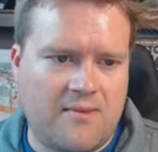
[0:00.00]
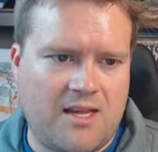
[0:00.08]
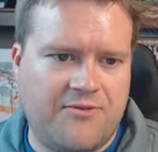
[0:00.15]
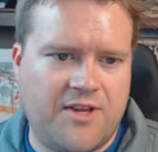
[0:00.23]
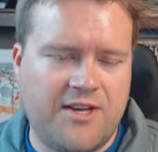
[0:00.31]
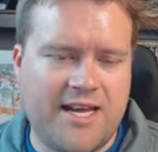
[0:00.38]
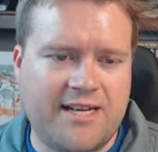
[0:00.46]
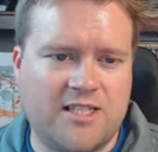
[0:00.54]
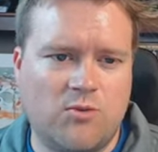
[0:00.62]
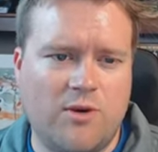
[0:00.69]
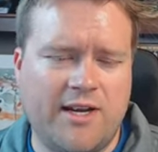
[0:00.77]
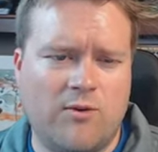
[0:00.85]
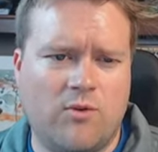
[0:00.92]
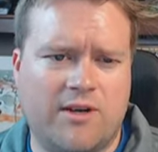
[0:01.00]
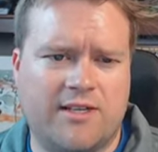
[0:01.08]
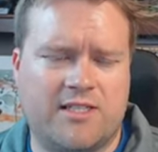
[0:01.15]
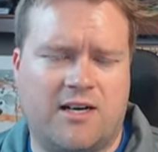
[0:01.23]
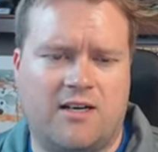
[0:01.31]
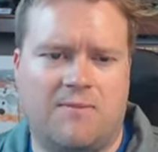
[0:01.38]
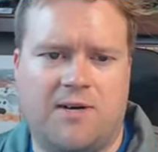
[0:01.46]
The next one I want to
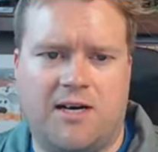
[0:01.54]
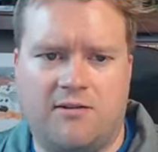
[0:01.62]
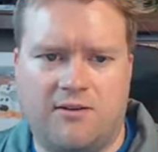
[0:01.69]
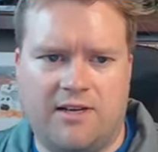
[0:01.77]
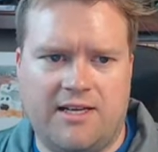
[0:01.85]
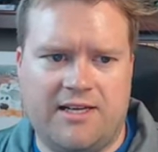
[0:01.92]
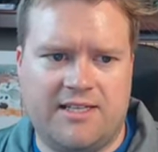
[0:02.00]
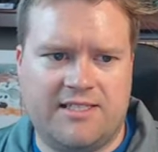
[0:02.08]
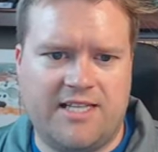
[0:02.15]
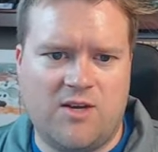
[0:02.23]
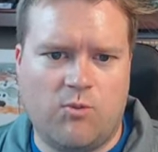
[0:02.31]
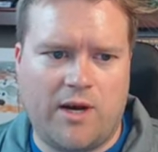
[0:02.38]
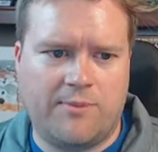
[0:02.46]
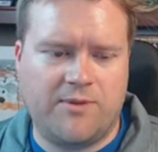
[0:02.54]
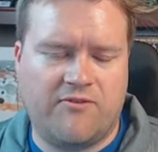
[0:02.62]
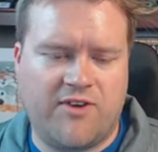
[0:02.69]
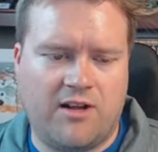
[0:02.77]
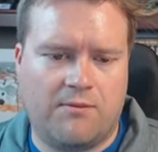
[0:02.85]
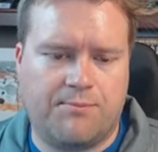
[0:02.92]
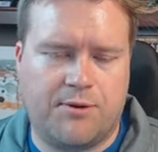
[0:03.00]
talk about is the Web
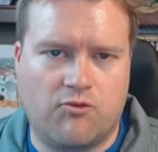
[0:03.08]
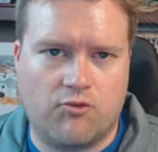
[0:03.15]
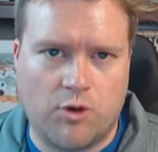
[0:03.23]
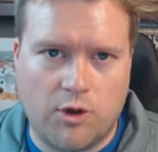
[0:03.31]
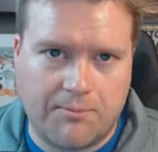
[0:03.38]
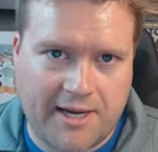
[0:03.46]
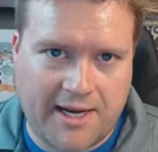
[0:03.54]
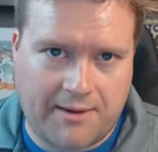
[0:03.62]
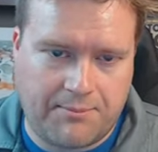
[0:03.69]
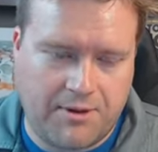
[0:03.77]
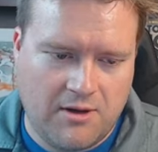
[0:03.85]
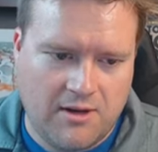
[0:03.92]
Developer Roadmap.